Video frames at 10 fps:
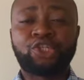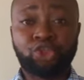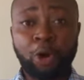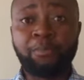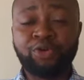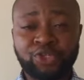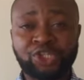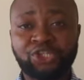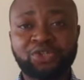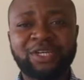top
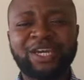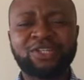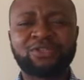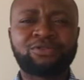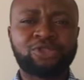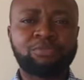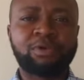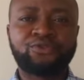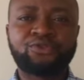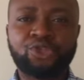position in some
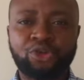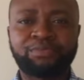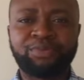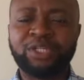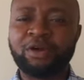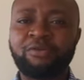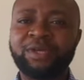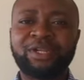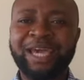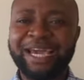of those company or main